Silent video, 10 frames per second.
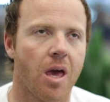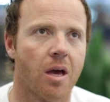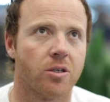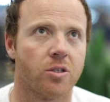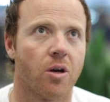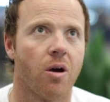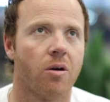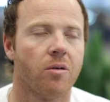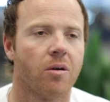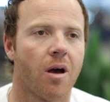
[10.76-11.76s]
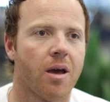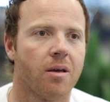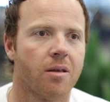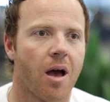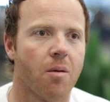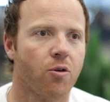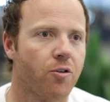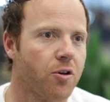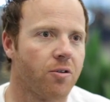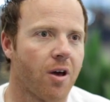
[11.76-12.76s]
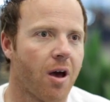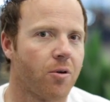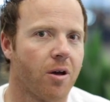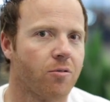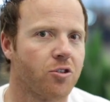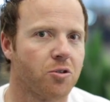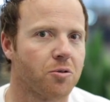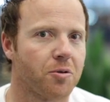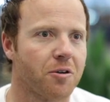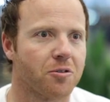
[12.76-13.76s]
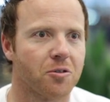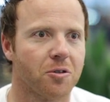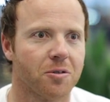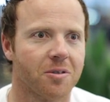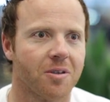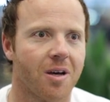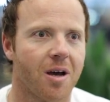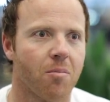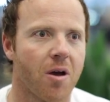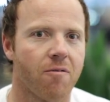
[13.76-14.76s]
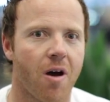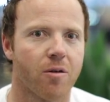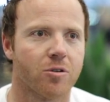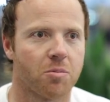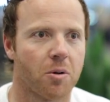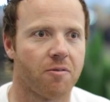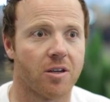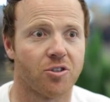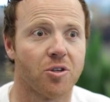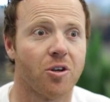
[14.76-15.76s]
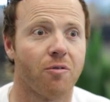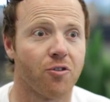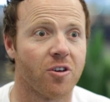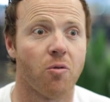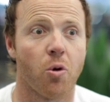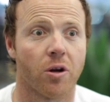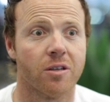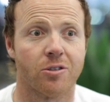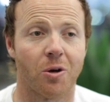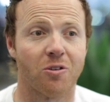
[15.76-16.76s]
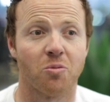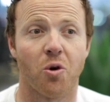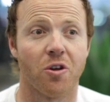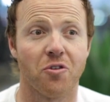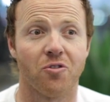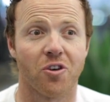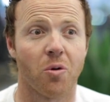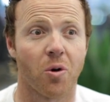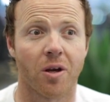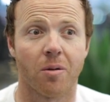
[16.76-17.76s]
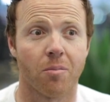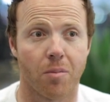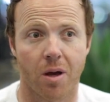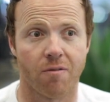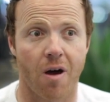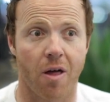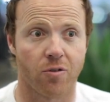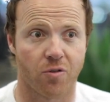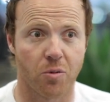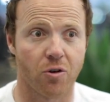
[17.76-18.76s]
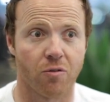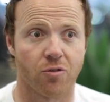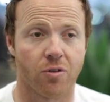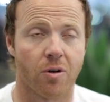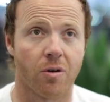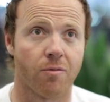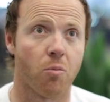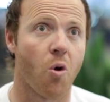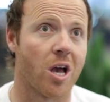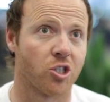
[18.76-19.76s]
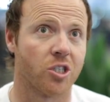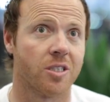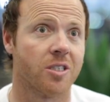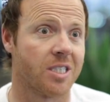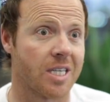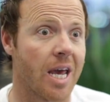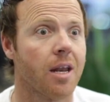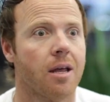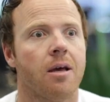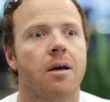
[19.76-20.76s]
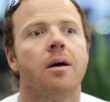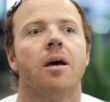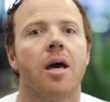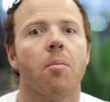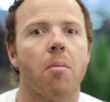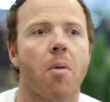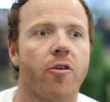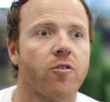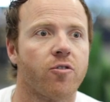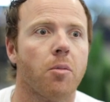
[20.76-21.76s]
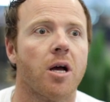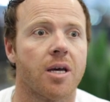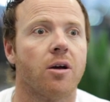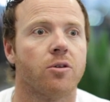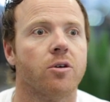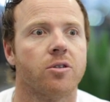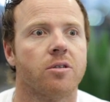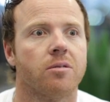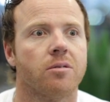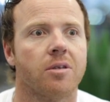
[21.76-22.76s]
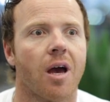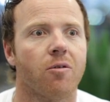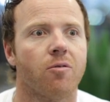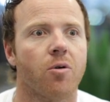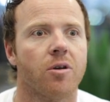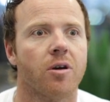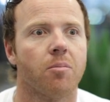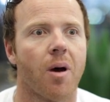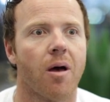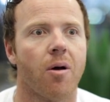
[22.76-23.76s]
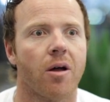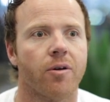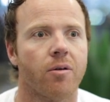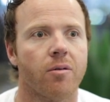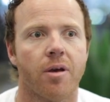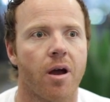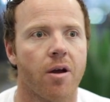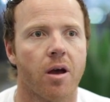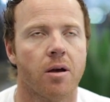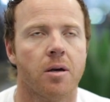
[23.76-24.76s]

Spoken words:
Yeah, so I moved to Utah when I was 2 or 3 years old. My father was a professor at University of Oregon, so I was born in Eugene, Oregon. My father's from Washington State, and my mother's from Los Altos, California, Palo Alto, the area.